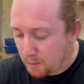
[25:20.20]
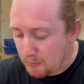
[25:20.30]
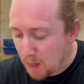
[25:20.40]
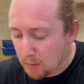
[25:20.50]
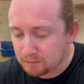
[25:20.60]

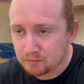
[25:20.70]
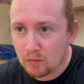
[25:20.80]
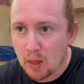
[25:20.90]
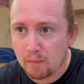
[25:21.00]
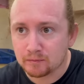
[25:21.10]
Does it
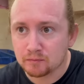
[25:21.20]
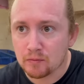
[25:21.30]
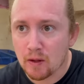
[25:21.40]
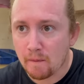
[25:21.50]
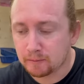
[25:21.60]
smell really
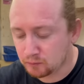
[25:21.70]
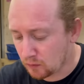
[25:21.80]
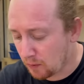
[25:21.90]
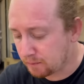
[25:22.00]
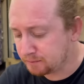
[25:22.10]
spicy?
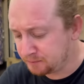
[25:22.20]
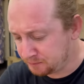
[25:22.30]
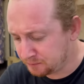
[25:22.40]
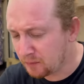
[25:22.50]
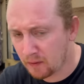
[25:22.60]
Mm.